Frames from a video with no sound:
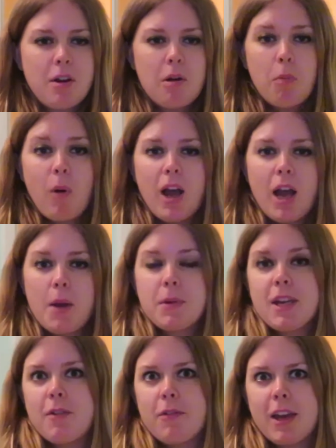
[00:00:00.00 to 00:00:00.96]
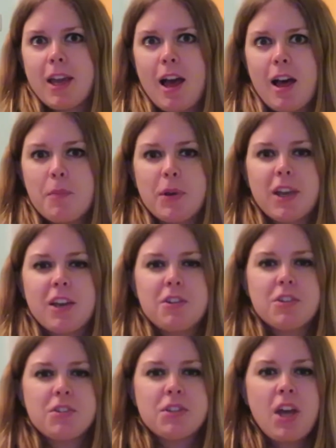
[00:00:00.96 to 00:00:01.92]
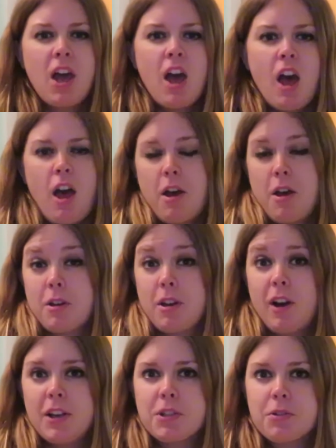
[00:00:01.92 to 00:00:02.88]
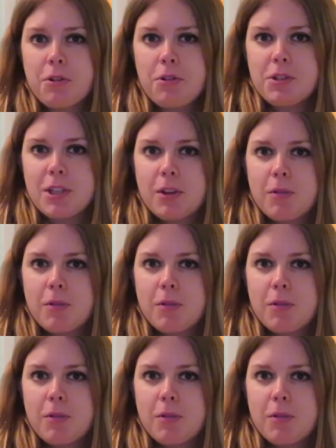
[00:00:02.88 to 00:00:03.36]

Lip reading: why I'm giving a beginner's guide to cruising.